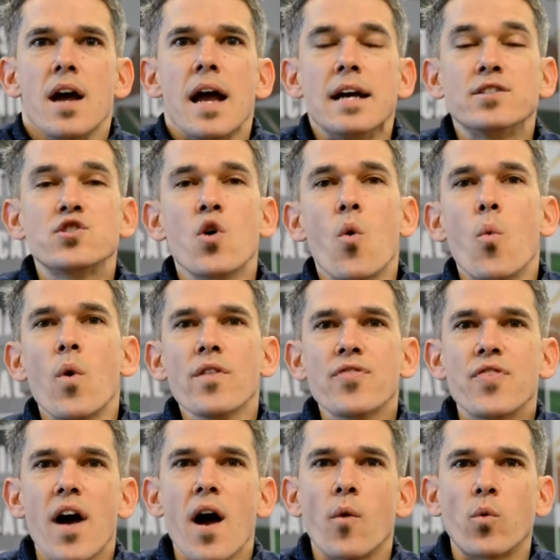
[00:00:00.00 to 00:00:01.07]
And so
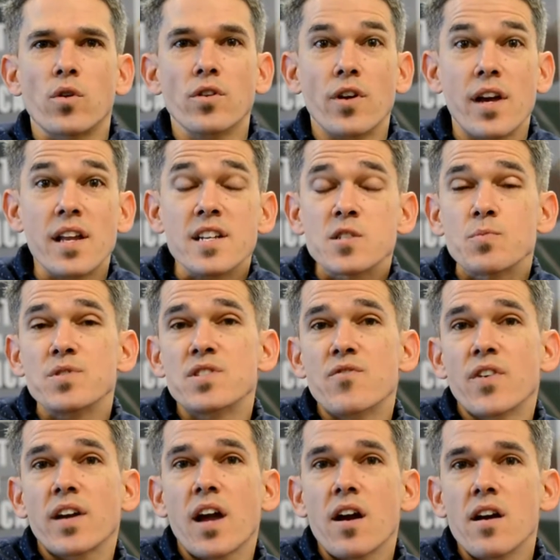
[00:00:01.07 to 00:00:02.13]
with that, we're looking at
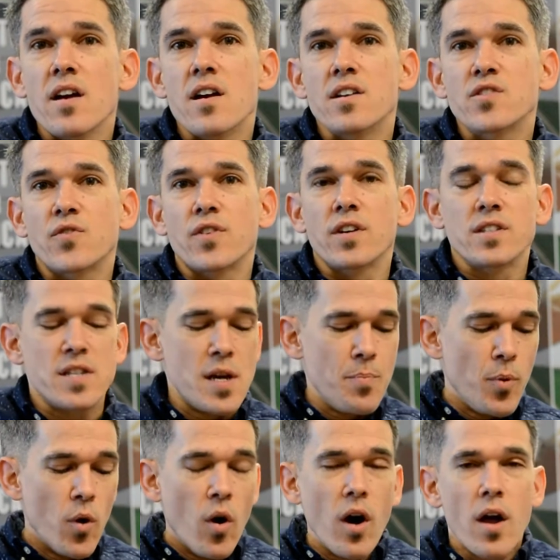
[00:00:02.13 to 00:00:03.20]
specific areas. For
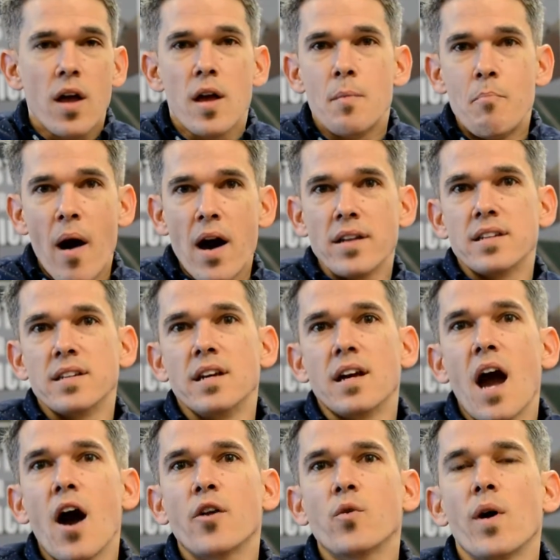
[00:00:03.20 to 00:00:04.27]
example, bonding.
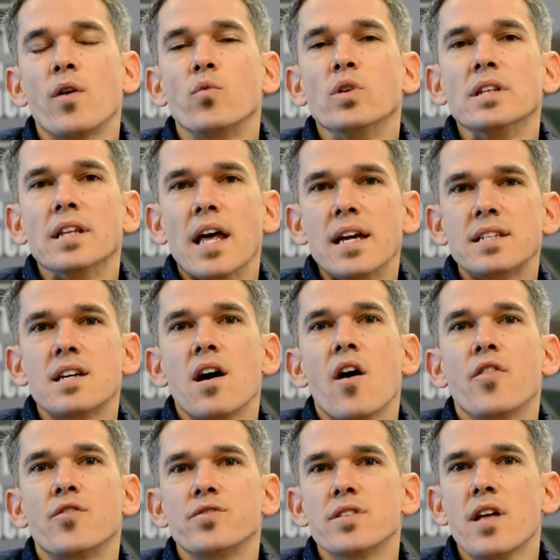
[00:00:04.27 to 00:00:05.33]
How do I relate to
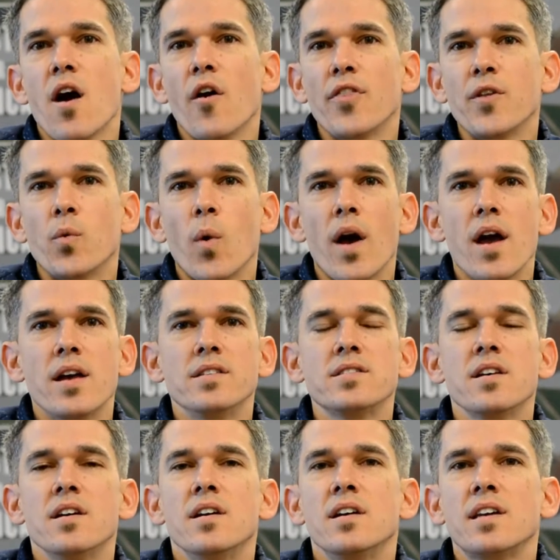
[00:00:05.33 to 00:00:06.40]
others in healthy
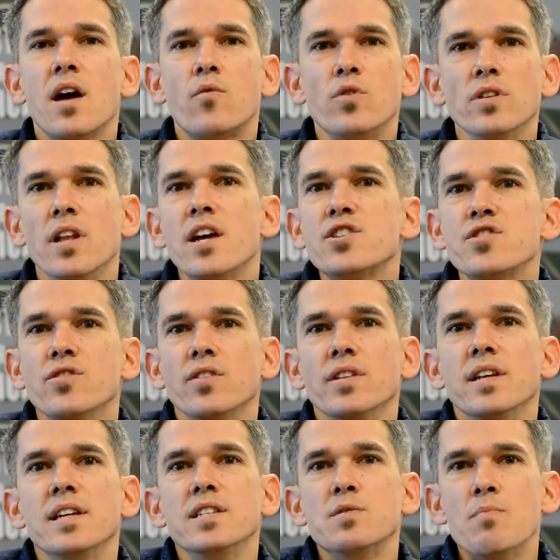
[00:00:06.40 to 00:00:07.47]
ways, get relational
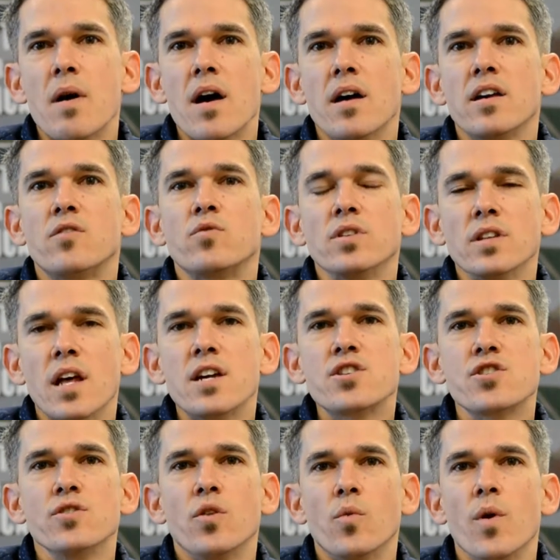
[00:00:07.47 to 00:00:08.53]
needs met in
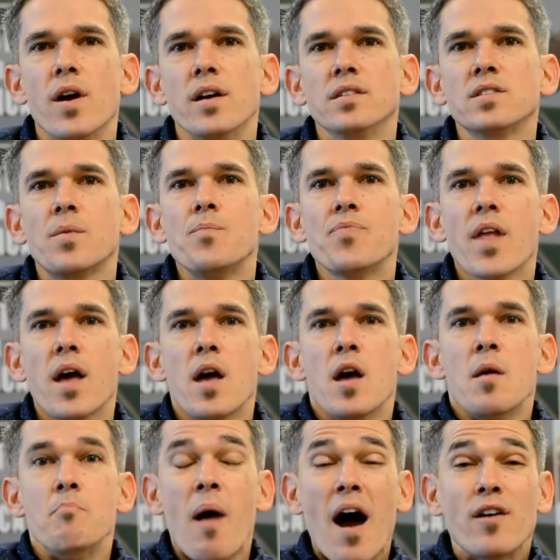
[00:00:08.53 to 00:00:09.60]
relational ways?
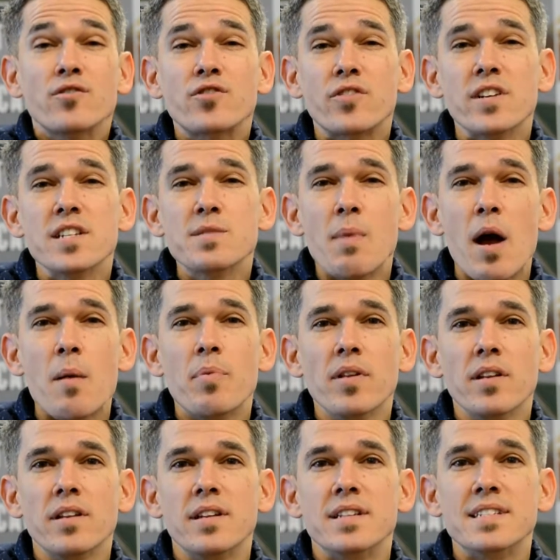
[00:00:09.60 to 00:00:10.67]
Boundaries, my
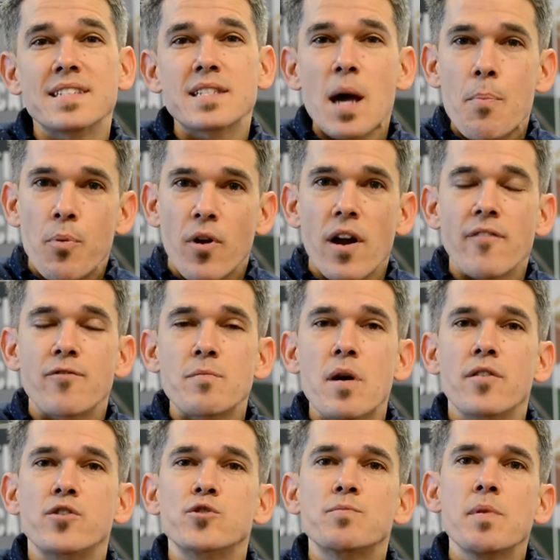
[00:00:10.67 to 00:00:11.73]
ability to separate from
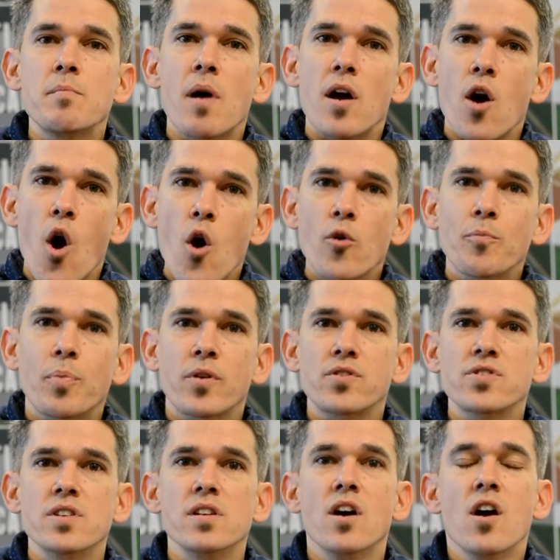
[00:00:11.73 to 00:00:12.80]
others, be my own
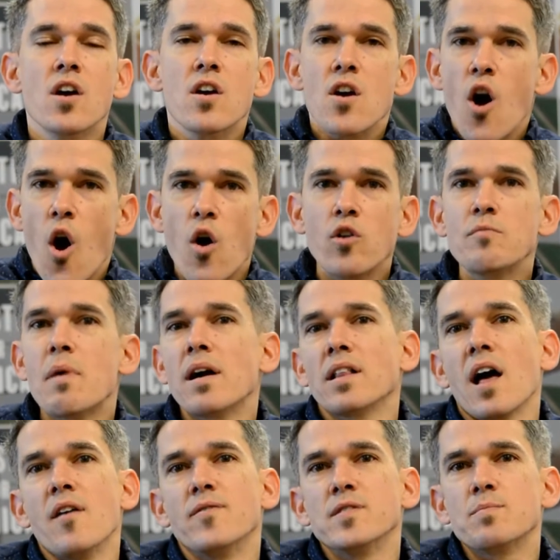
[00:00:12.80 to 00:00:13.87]
person, own my
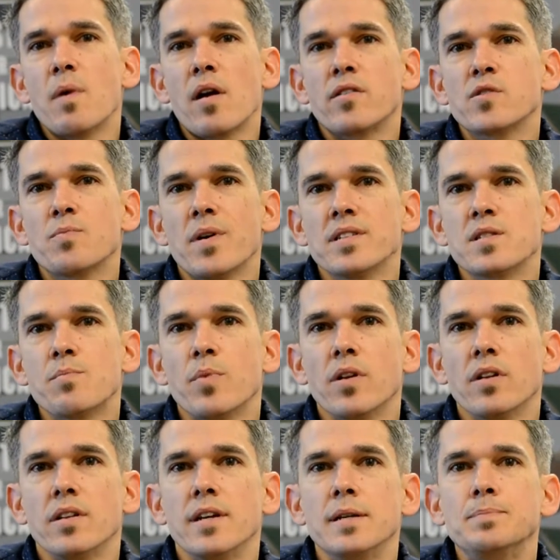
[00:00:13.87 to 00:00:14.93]
life as my
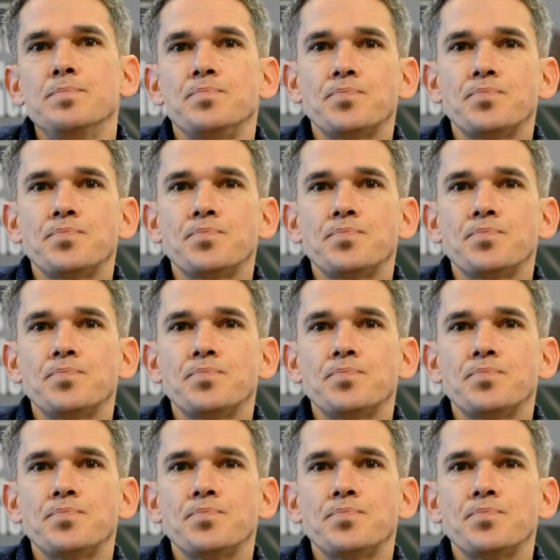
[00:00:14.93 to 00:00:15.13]
responsibility.